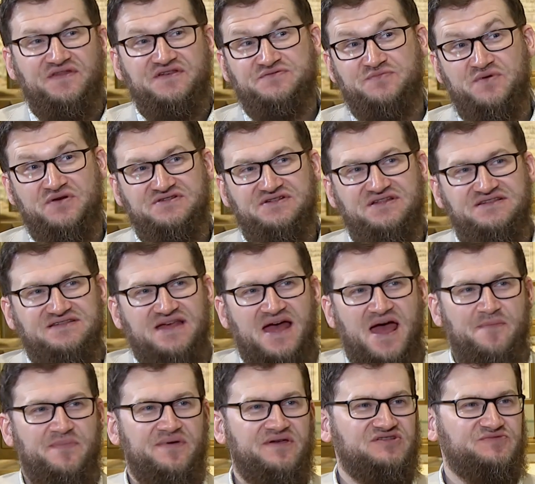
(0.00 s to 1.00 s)
this person is the
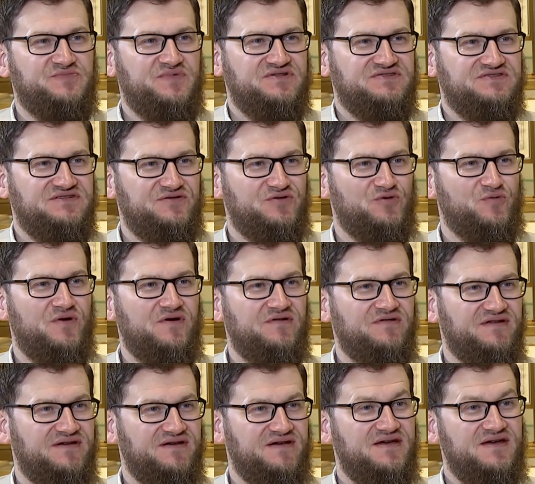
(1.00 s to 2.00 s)
happiest person in the
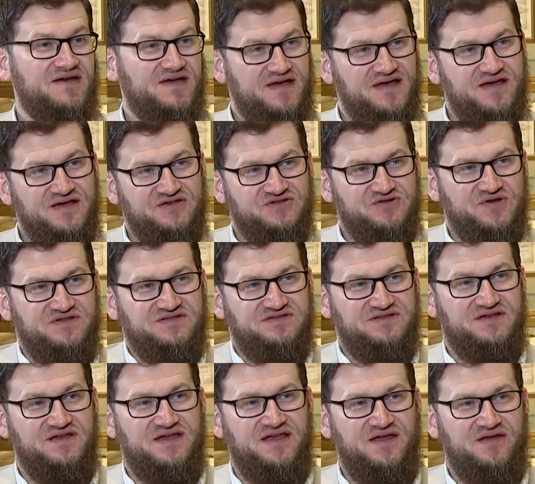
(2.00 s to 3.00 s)
world. So
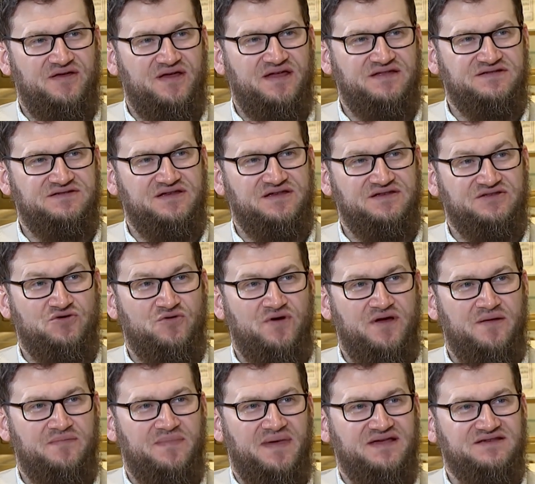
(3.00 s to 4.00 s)
it's
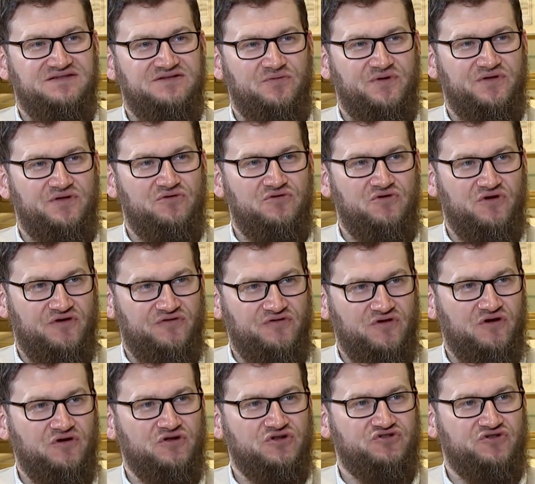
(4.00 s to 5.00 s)
quite amazing when you look at the
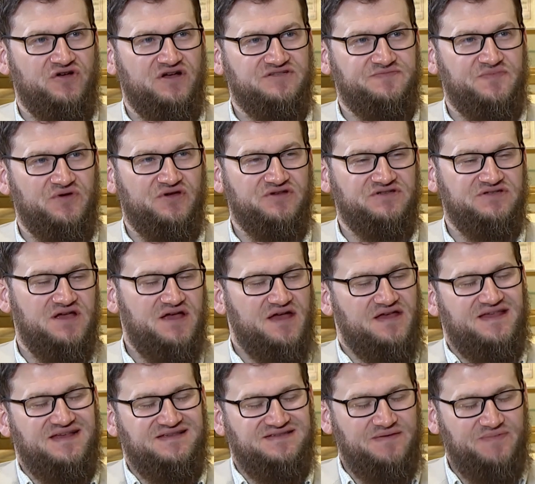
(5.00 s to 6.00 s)
contrast, because
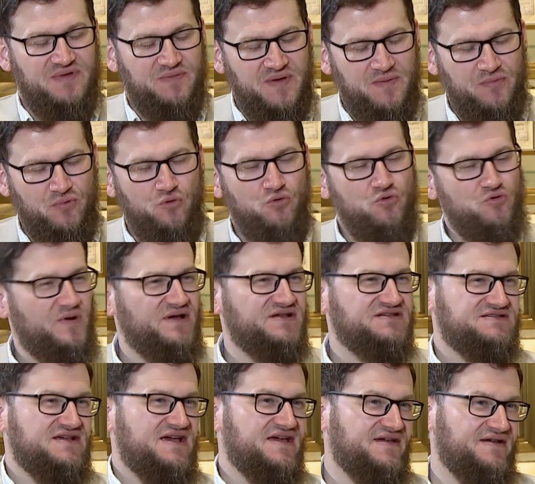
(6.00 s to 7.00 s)
that's something people always
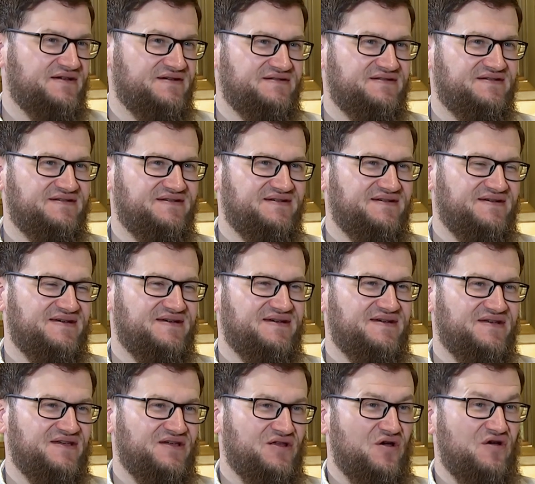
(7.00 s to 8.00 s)
say.
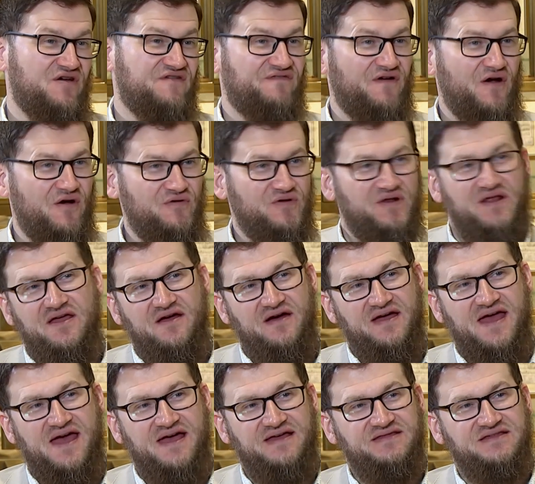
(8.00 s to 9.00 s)
If only I
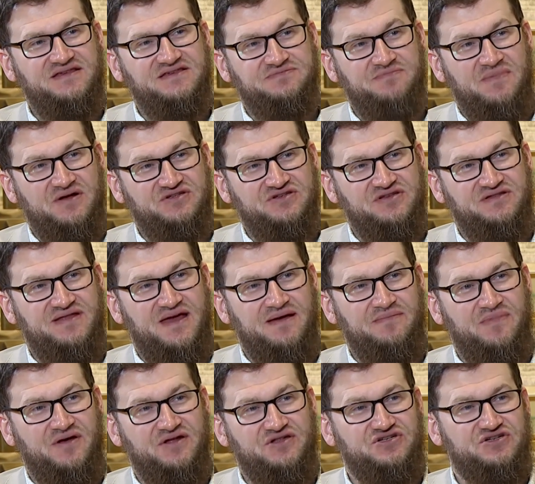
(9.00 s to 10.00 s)
had this much and that
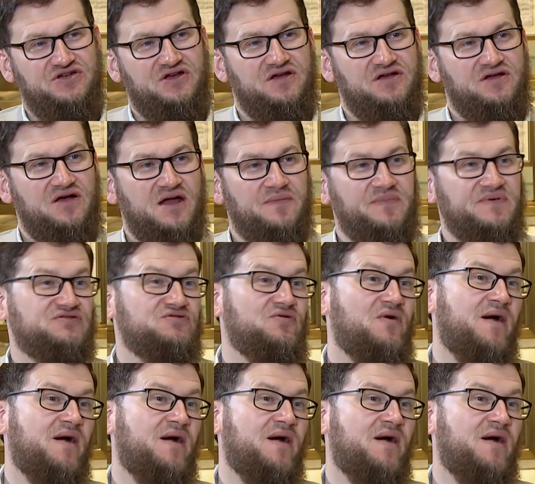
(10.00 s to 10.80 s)
much, I'd be so